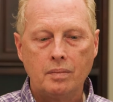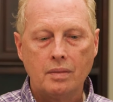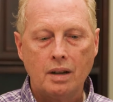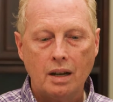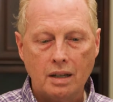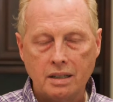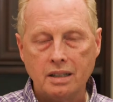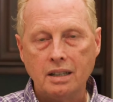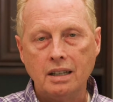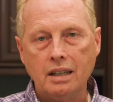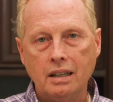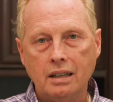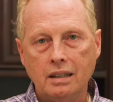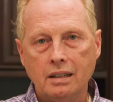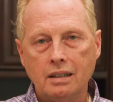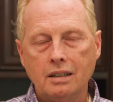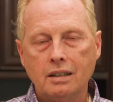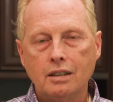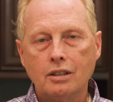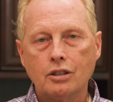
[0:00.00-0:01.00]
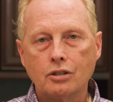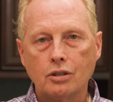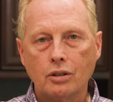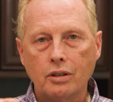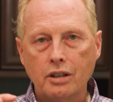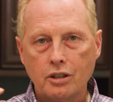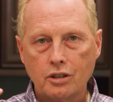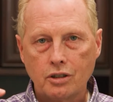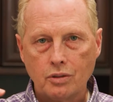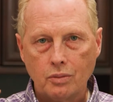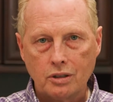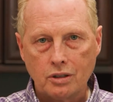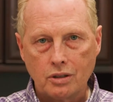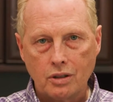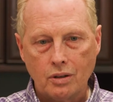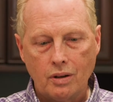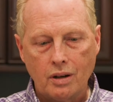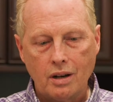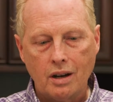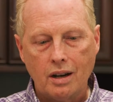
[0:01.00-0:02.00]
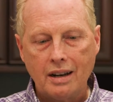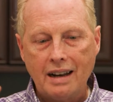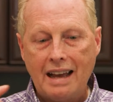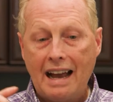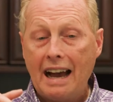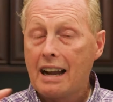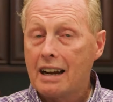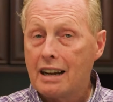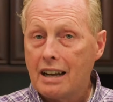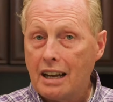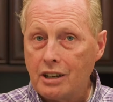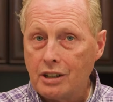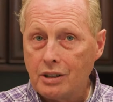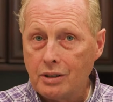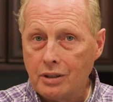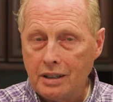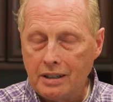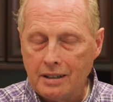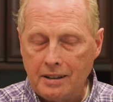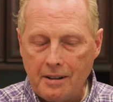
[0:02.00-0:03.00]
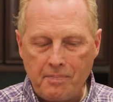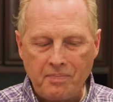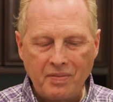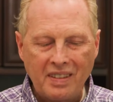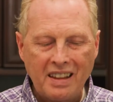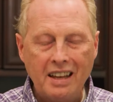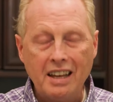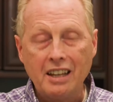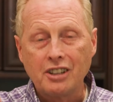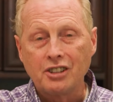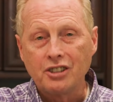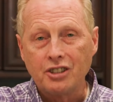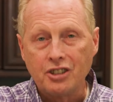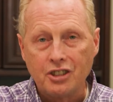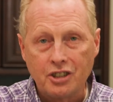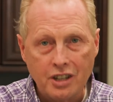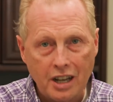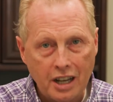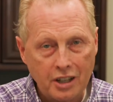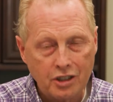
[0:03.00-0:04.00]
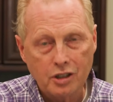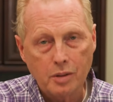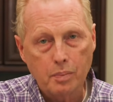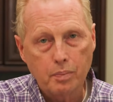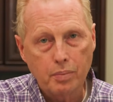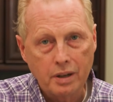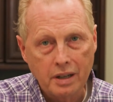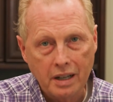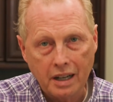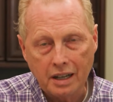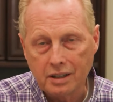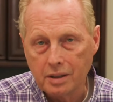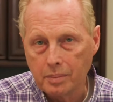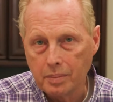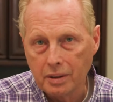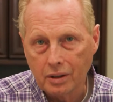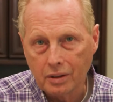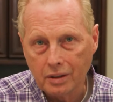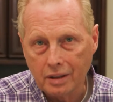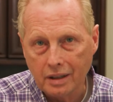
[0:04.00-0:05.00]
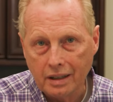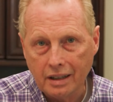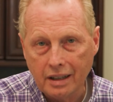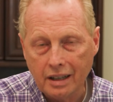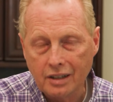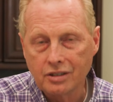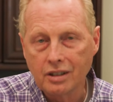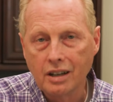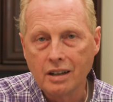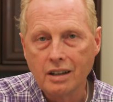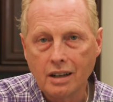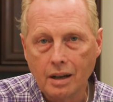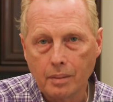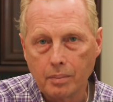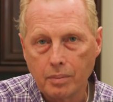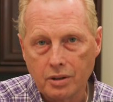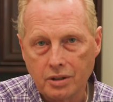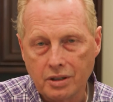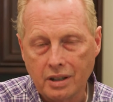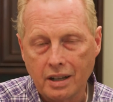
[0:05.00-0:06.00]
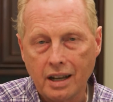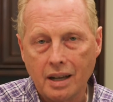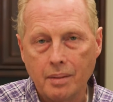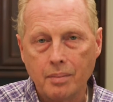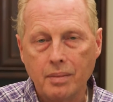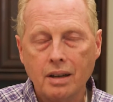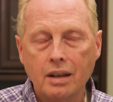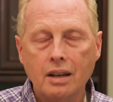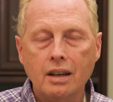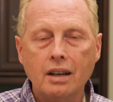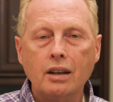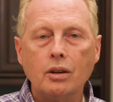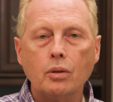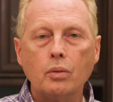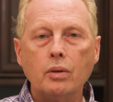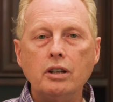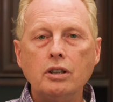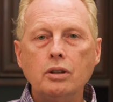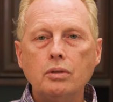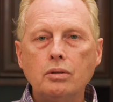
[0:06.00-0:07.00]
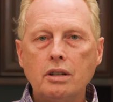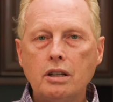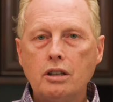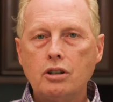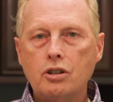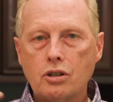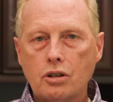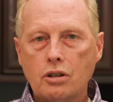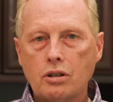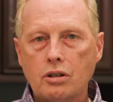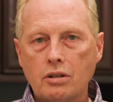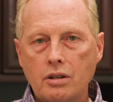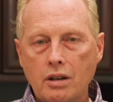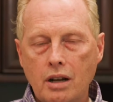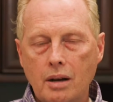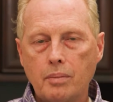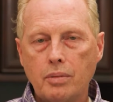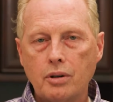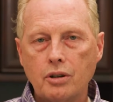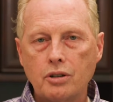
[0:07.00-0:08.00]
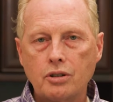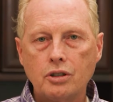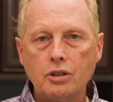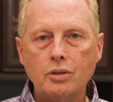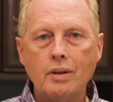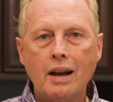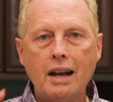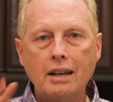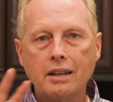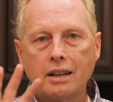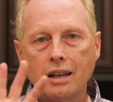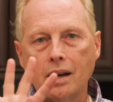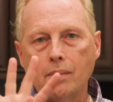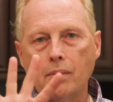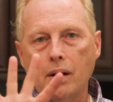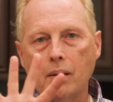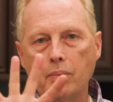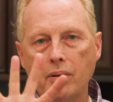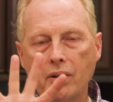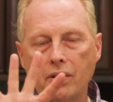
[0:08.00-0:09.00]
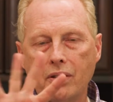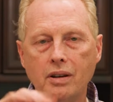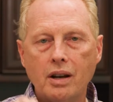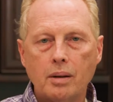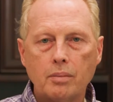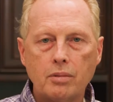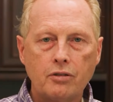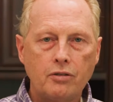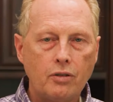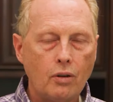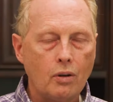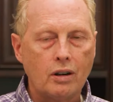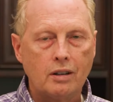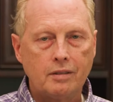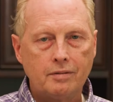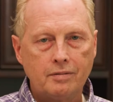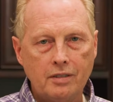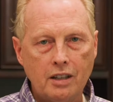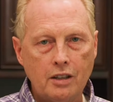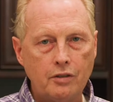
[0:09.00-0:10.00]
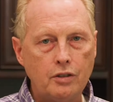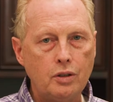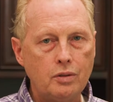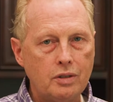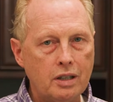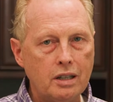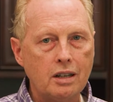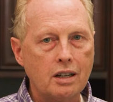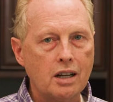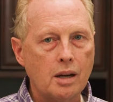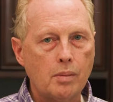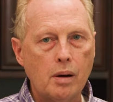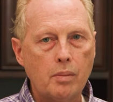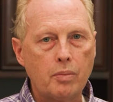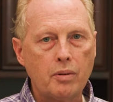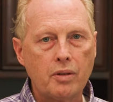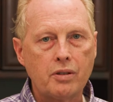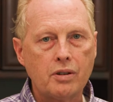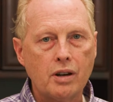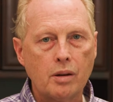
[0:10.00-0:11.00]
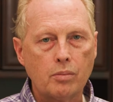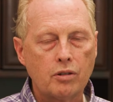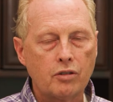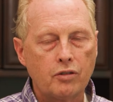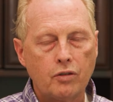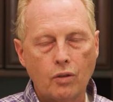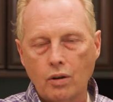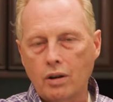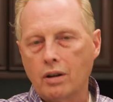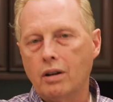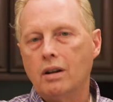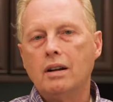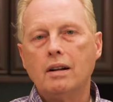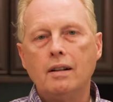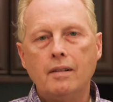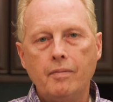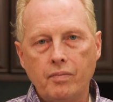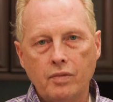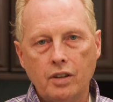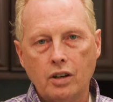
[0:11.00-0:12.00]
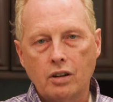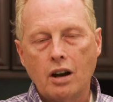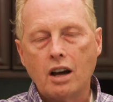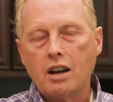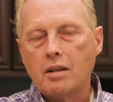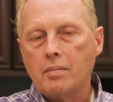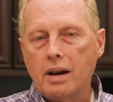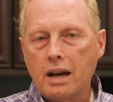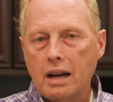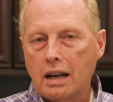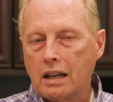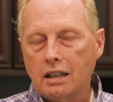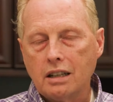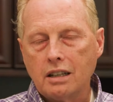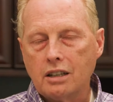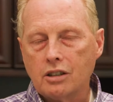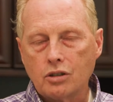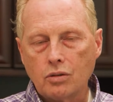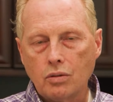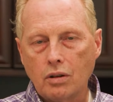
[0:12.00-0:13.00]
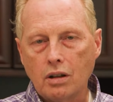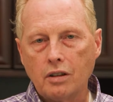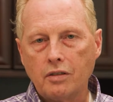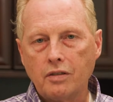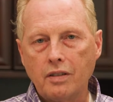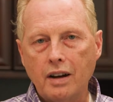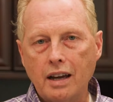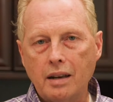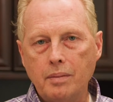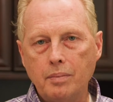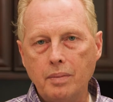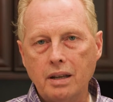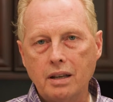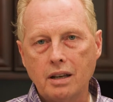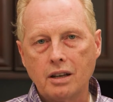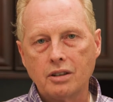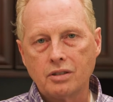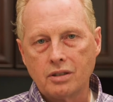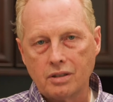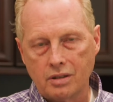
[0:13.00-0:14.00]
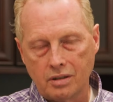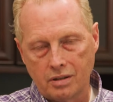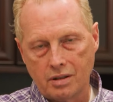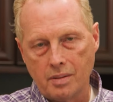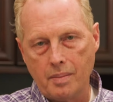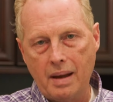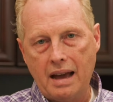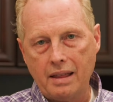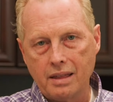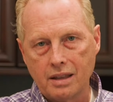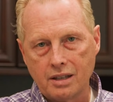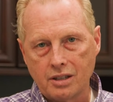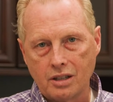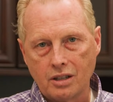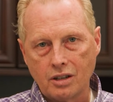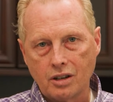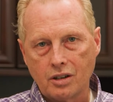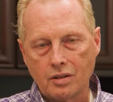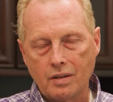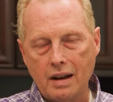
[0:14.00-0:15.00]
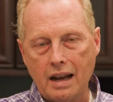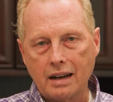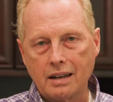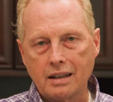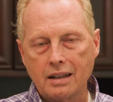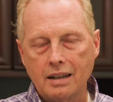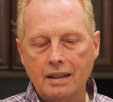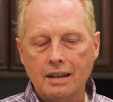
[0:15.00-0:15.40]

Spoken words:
a D. So here's what's going on. How did I do it? It's just predictability. It's a numbers game. When you did your numbers, you had to come up with the number 4. If you didn't come up with the number 4, you're automatically disqualified because the math is incorrect.